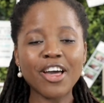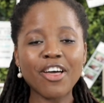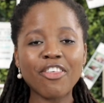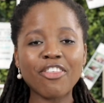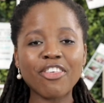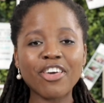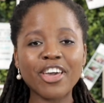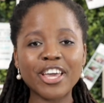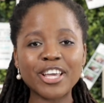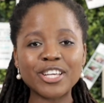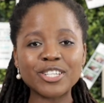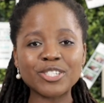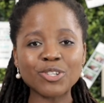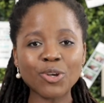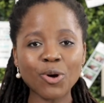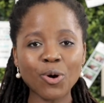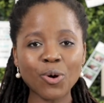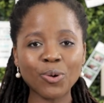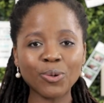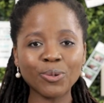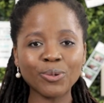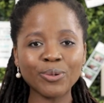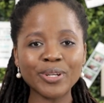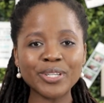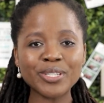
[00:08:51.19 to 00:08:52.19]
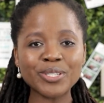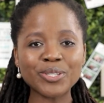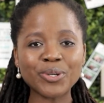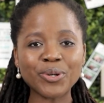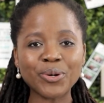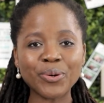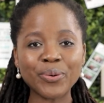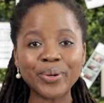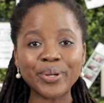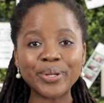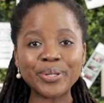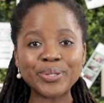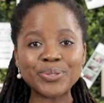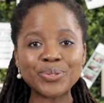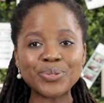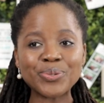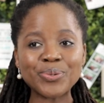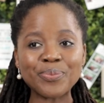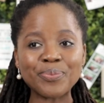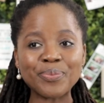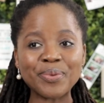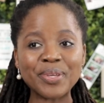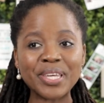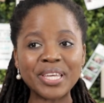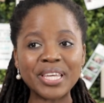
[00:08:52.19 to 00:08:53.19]
there is always going
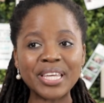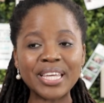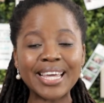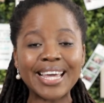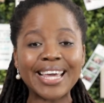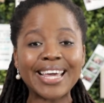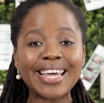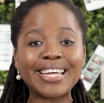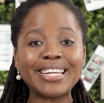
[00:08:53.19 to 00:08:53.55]
to be